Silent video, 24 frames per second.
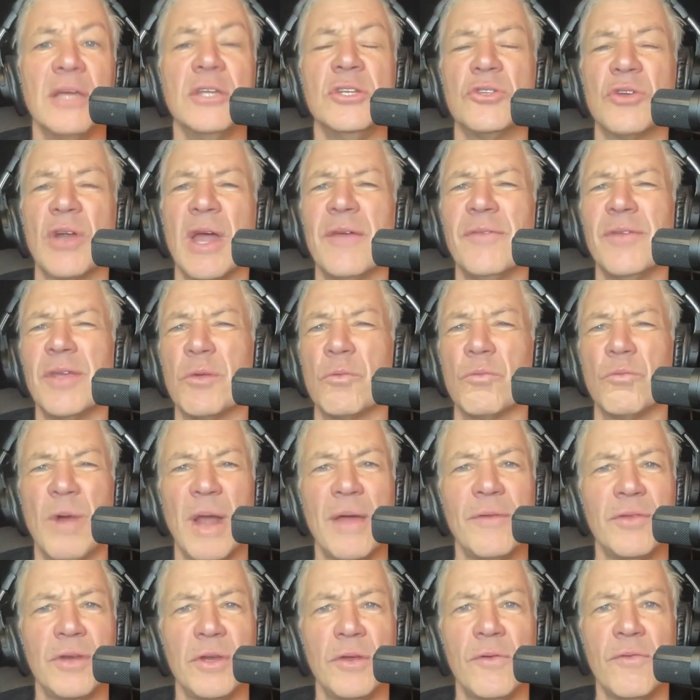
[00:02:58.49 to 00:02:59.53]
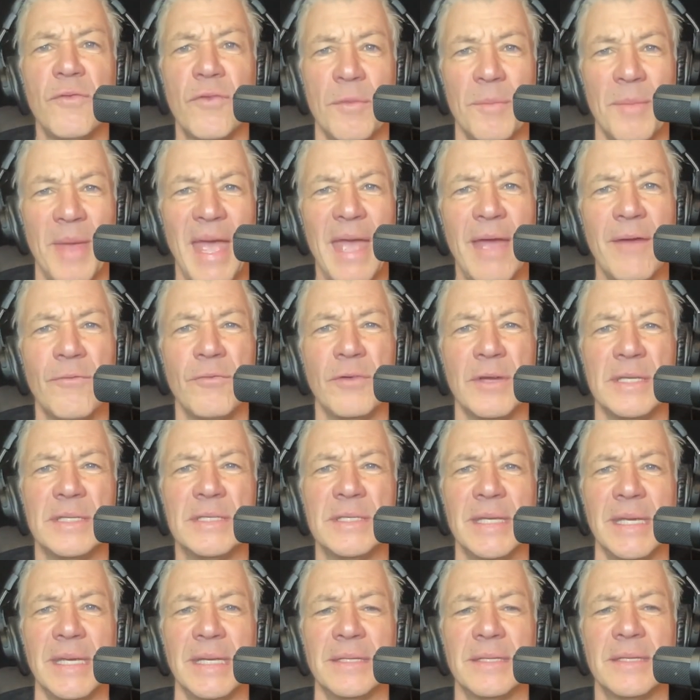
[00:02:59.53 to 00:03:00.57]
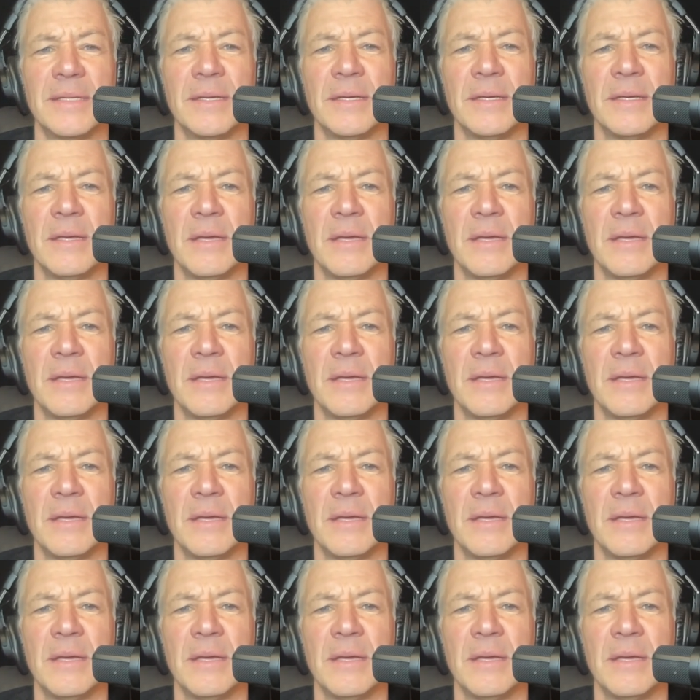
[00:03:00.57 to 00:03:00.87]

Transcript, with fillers: driving revenue from every seat.